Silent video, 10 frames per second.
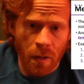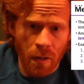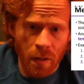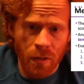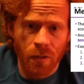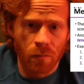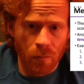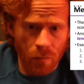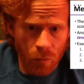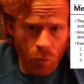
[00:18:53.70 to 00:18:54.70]
is
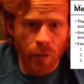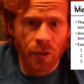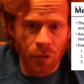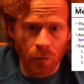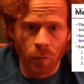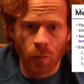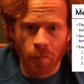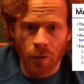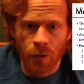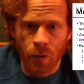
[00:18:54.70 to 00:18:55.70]
traditionally
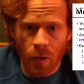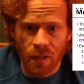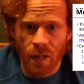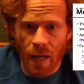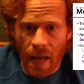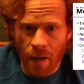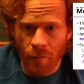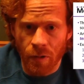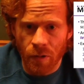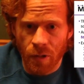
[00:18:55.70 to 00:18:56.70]
referred to as the
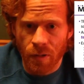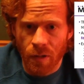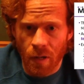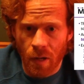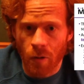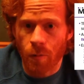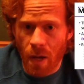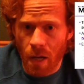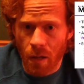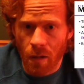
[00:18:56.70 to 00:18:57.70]
average. It's the
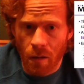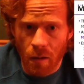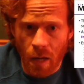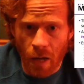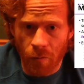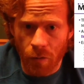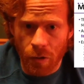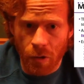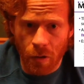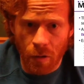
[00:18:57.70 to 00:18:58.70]
arithmetic
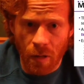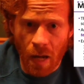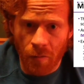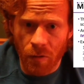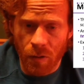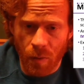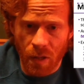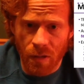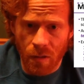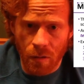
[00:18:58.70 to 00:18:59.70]
average, the average
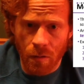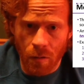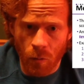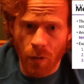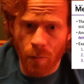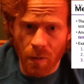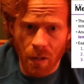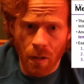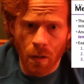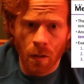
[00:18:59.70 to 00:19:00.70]
based in
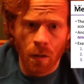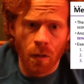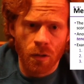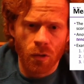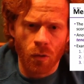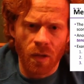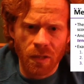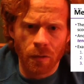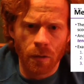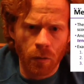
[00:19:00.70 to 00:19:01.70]
arithmetic. So that's a little